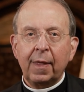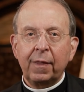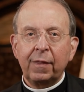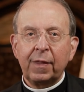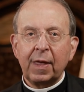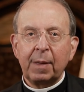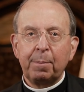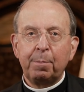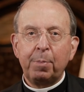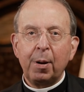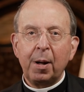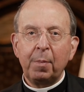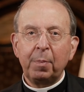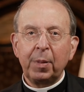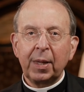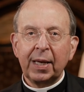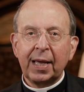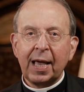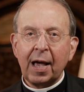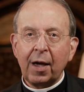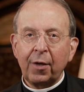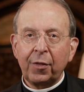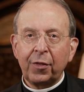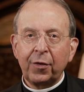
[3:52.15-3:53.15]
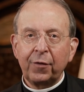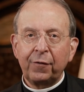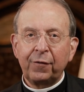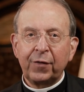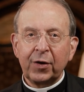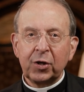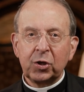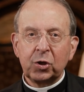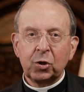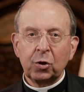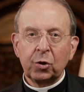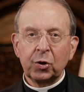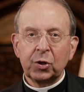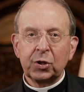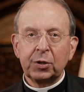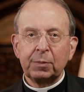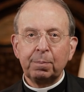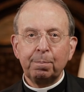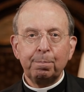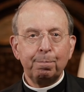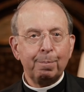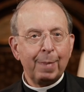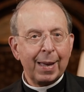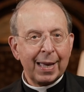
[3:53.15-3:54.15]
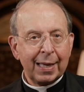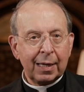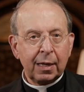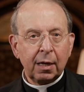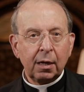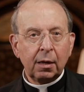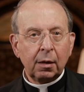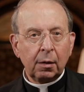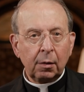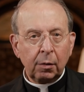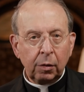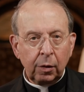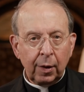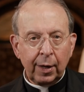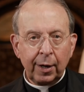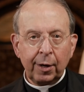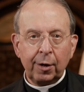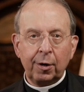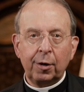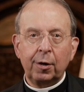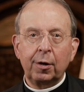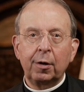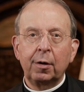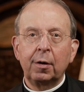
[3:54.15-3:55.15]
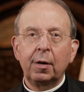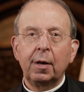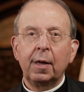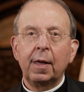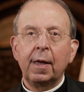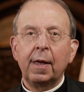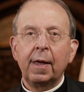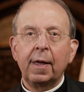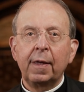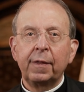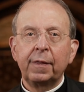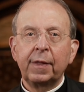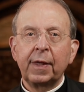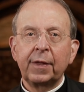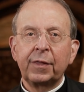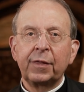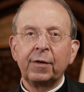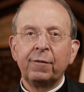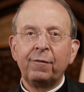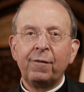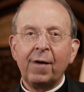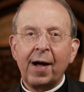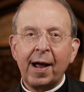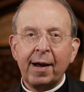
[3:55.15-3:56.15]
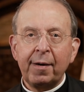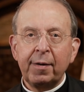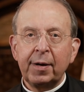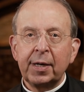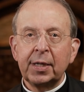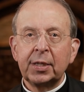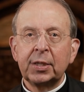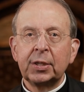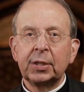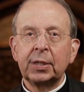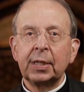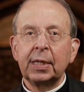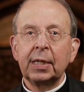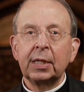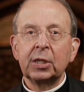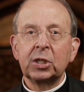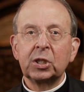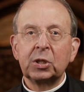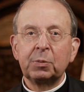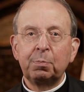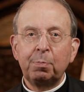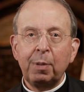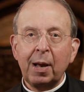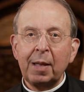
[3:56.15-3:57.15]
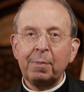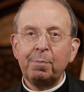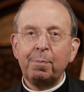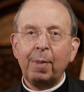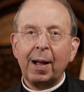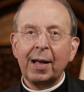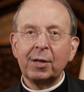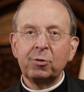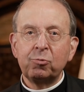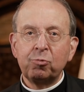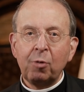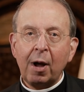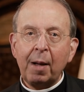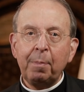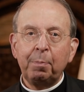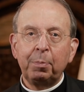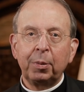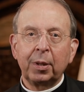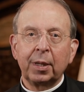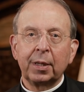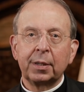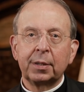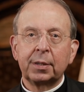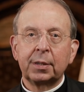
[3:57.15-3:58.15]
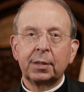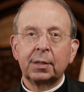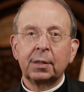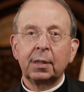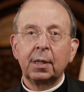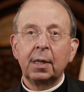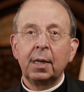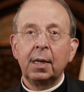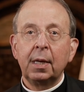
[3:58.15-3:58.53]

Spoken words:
that public health officials make clear that the virus is spread by droplets